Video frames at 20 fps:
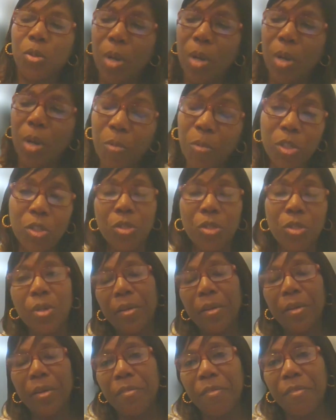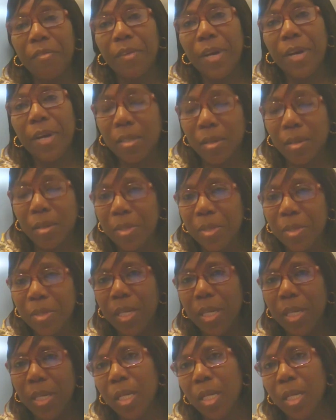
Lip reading: I want you to clarify something.